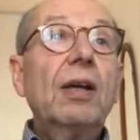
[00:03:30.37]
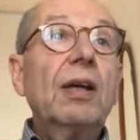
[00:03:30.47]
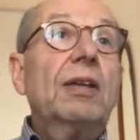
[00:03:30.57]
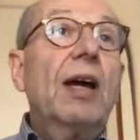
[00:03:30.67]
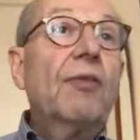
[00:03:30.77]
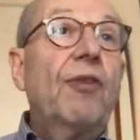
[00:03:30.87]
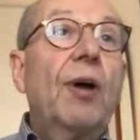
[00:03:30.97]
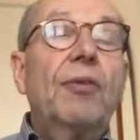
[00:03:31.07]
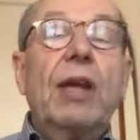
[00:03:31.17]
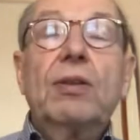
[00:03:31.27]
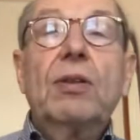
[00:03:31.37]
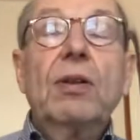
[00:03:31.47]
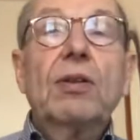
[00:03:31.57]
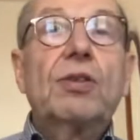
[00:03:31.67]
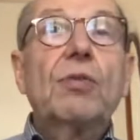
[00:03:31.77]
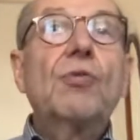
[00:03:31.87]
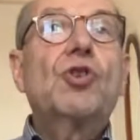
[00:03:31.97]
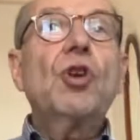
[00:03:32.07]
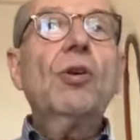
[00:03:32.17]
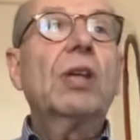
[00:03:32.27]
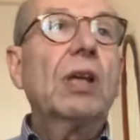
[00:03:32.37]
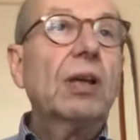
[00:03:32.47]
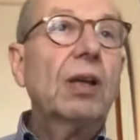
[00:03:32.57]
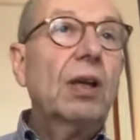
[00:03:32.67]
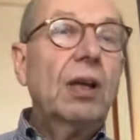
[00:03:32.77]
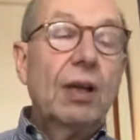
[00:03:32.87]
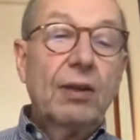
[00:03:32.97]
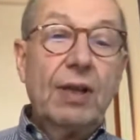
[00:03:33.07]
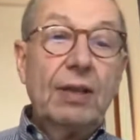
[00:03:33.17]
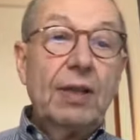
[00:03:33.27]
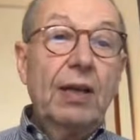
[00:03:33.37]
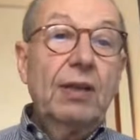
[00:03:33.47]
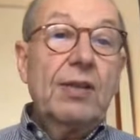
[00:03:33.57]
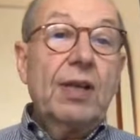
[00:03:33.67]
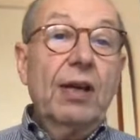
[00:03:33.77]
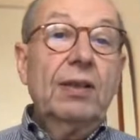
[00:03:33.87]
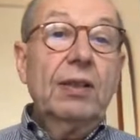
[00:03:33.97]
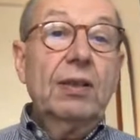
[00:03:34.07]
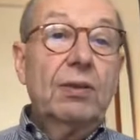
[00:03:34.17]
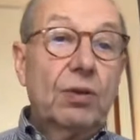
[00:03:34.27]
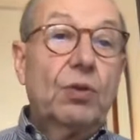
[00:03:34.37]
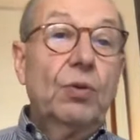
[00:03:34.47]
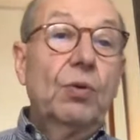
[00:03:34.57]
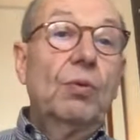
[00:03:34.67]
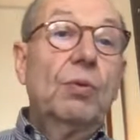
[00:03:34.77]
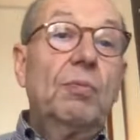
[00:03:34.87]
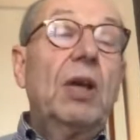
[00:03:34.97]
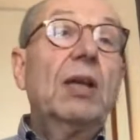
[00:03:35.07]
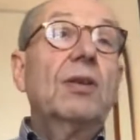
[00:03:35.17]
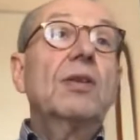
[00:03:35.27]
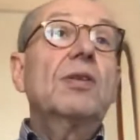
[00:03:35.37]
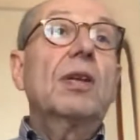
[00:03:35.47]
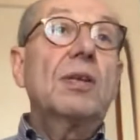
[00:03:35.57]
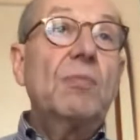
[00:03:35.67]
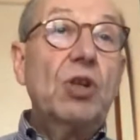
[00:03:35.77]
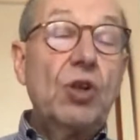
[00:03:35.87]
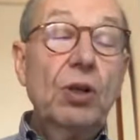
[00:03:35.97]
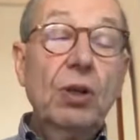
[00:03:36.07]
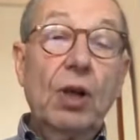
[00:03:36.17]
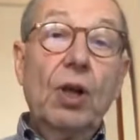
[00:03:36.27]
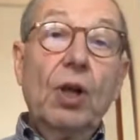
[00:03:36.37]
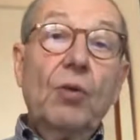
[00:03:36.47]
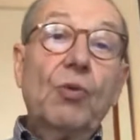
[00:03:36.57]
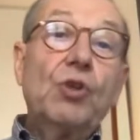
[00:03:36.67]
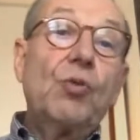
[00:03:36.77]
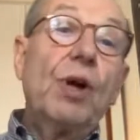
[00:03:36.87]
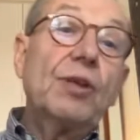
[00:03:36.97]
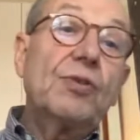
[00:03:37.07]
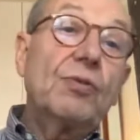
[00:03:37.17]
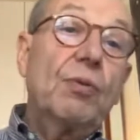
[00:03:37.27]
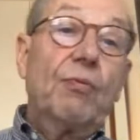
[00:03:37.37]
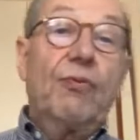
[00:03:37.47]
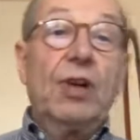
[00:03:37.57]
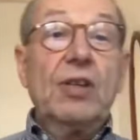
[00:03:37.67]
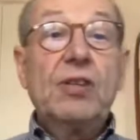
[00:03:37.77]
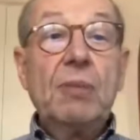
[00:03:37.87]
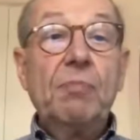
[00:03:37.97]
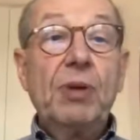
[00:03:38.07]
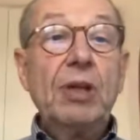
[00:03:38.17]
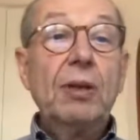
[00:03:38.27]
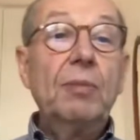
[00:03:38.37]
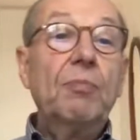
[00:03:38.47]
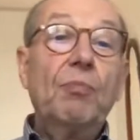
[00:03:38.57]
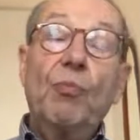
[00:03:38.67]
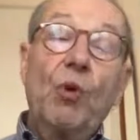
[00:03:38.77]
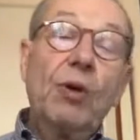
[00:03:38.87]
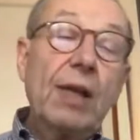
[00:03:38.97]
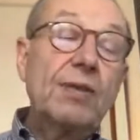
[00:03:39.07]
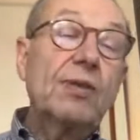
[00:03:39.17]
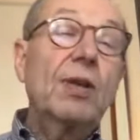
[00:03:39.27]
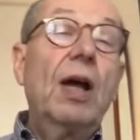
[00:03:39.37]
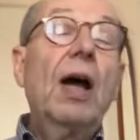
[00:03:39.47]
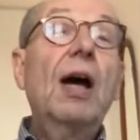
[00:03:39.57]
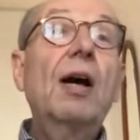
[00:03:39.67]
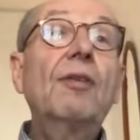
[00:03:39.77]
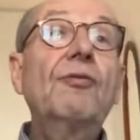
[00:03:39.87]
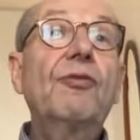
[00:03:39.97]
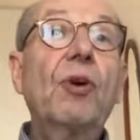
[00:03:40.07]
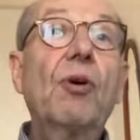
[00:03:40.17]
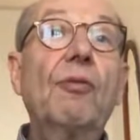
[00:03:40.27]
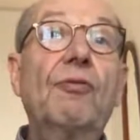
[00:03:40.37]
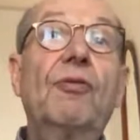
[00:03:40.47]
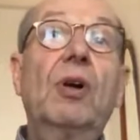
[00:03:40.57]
And I found that so shocking that I decided to make this exhibition, which was very simply, more or less, half of,